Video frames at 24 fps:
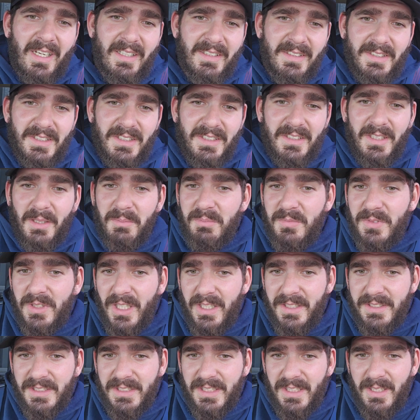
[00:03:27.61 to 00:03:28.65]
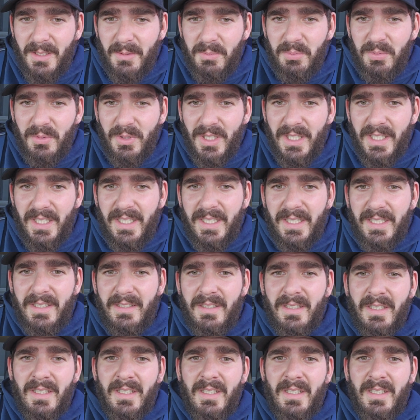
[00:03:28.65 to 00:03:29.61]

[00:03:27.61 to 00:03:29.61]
is something not set up right?